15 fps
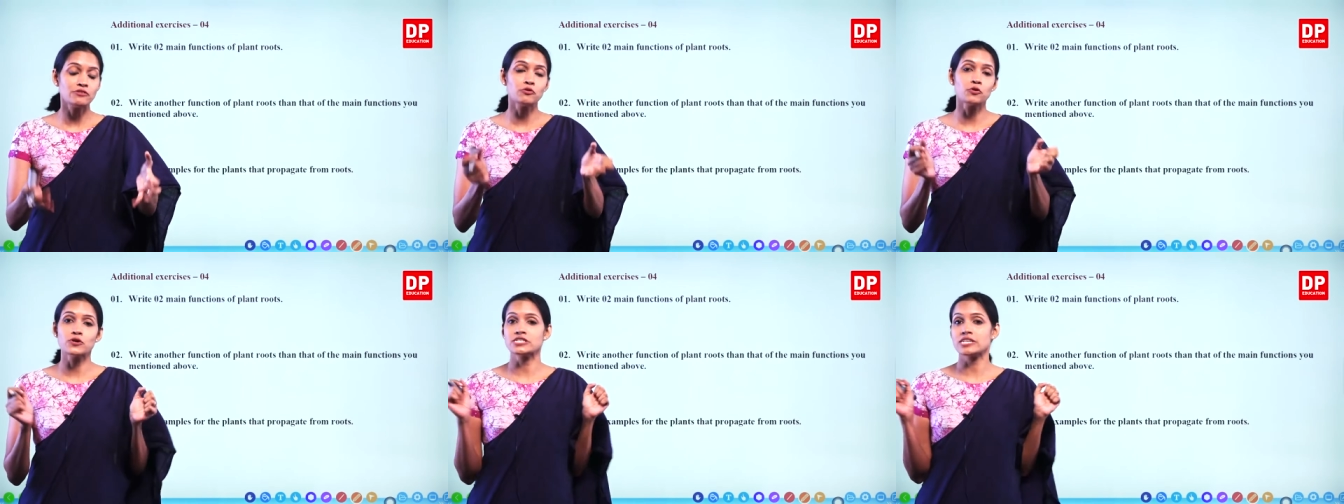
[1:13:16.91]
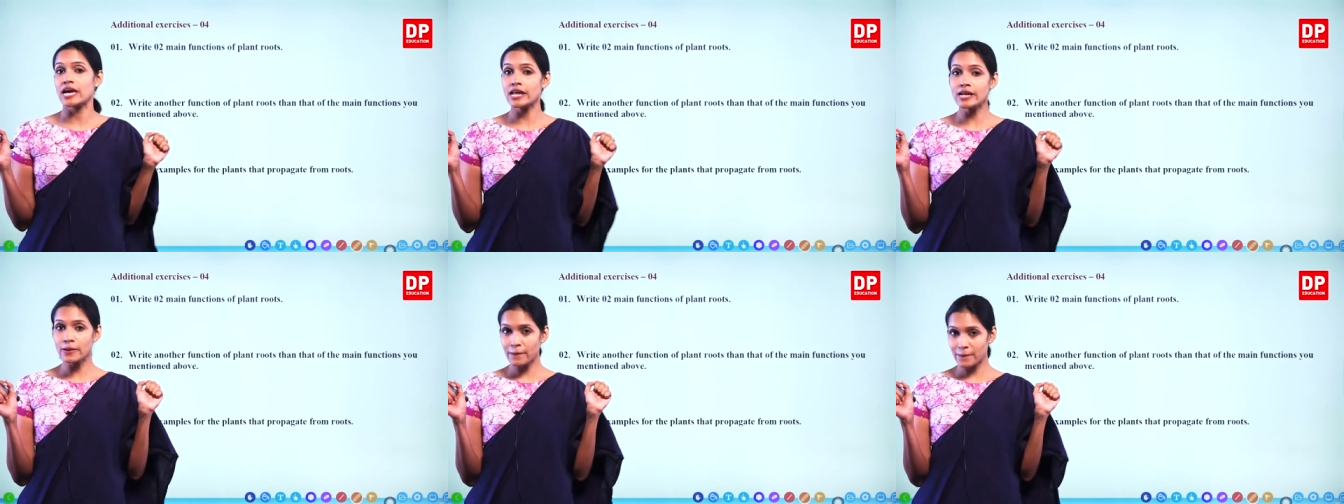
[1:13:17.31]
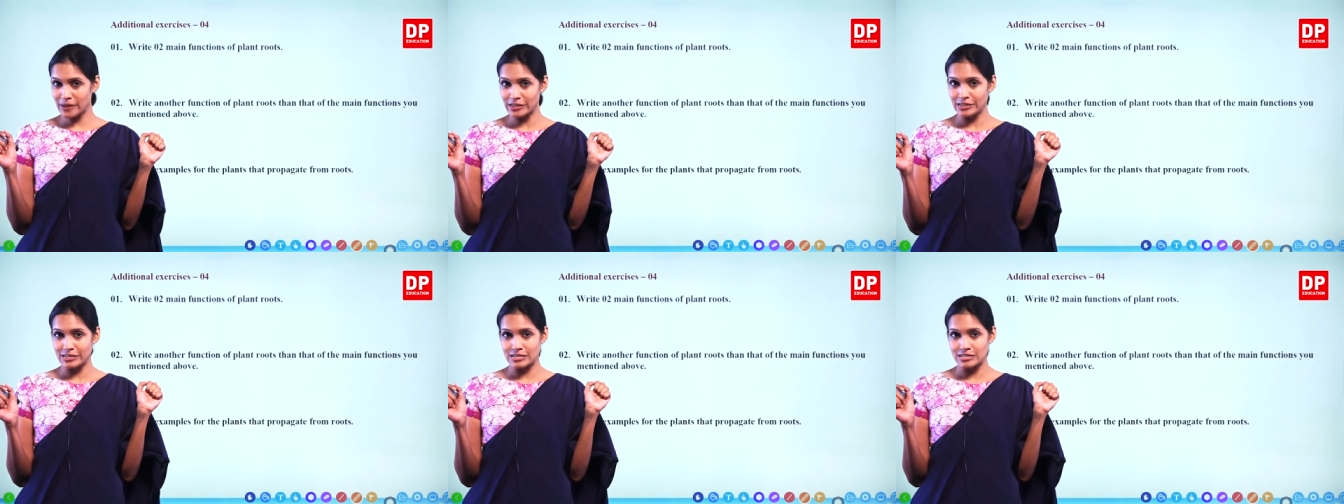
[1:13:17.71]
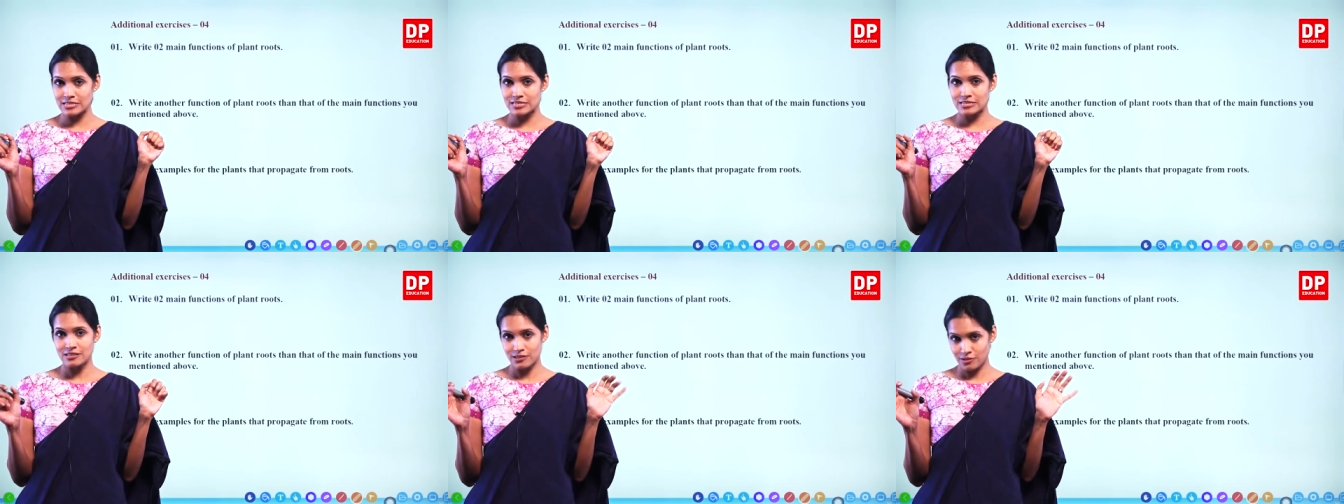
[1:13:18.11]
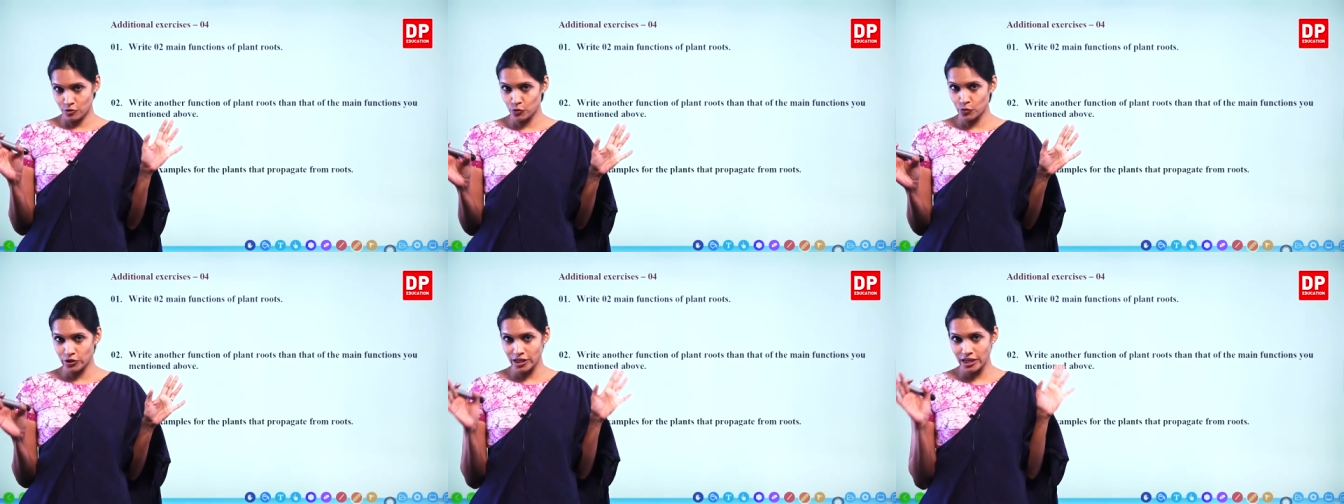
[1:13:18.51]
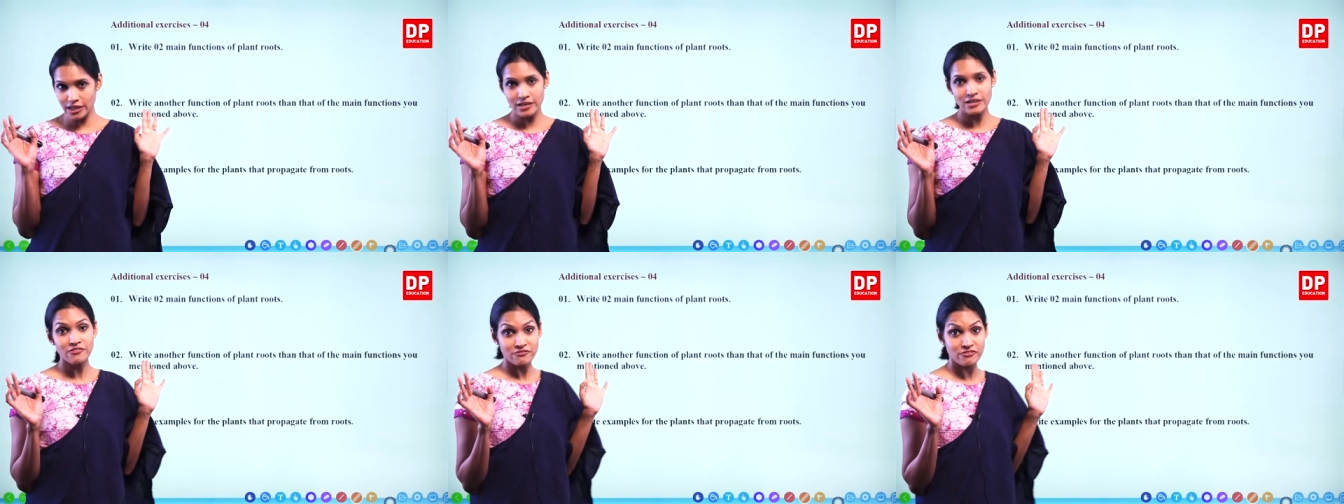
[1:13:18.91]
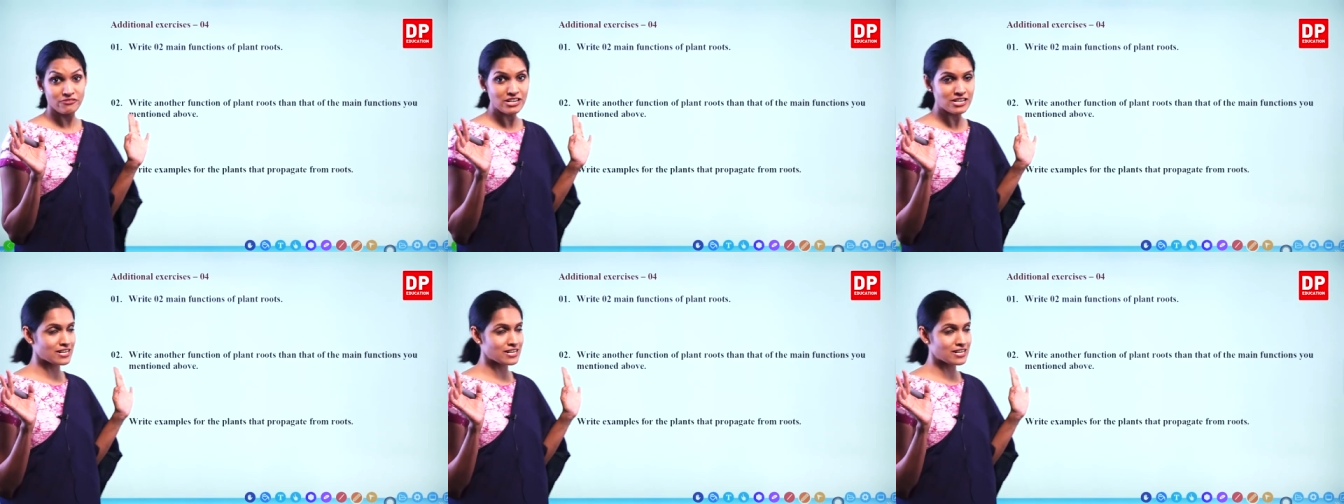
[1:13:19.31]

water and minerals. Okay, we will